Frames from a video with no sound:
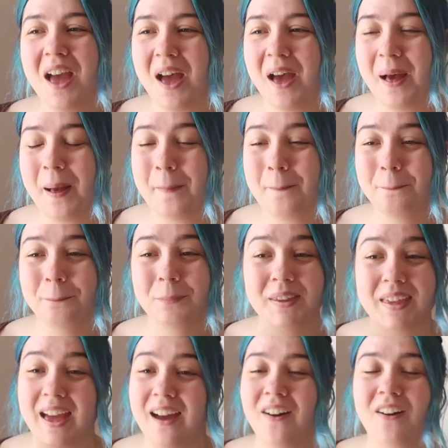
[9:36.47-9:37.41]

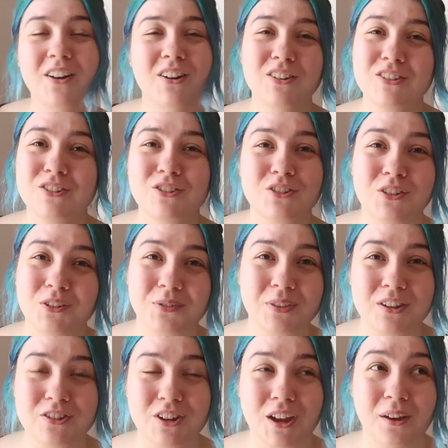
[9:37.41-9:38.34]
But yeah, I honestly just
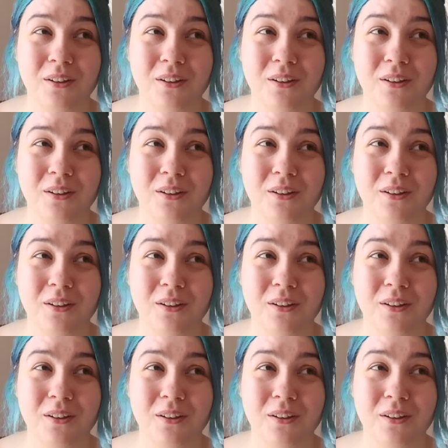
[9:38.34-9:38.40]
love this show,